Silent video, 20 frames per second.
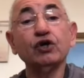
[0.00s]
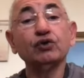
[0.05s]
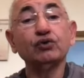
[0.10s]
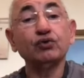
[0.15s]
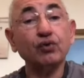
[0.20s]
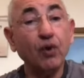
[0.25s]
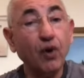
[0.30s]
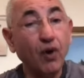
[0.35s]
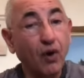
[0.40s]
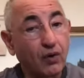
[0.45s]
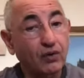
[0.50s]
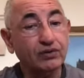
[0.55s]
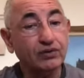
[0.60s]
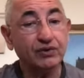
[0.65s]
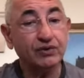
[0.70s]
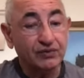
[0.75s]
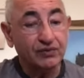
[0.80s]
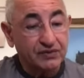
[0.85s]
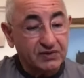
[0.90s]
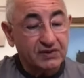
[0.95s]
to
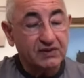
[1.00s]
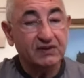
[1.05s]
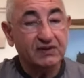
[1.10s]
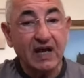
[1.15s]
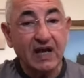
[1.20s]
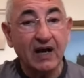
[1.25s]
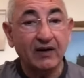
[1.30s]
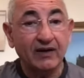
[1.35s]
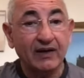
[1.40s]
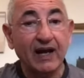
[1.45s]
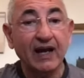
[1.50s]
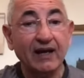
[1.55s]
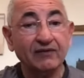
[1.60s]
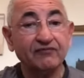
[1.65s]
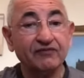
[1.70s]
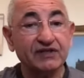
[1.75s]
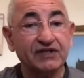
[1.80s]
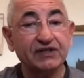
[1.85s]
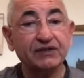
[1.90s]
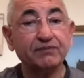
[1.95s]
also sit down
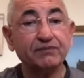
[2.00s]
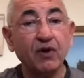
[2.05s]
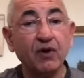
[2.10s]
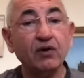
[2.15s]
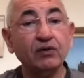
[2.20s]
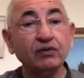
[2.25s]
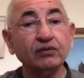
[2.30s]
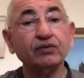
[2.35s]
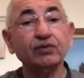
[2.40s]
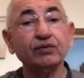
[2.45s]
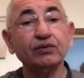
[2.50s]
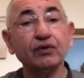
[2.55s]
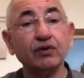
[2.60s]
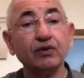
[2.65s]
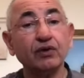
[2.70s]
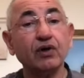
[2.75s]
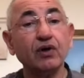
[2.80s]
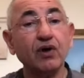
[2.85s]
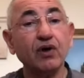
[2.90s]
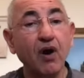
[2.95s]
and respond to your
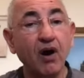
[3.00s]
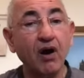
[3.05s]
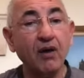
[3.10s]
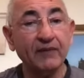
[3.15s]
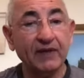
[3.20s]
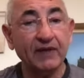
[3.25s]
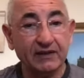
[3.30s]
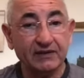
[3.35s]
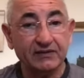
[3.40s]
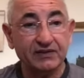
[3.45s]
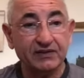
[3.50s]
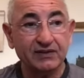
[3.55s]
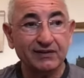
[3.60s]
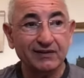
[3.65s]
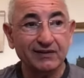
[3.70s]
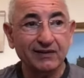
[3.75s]
comments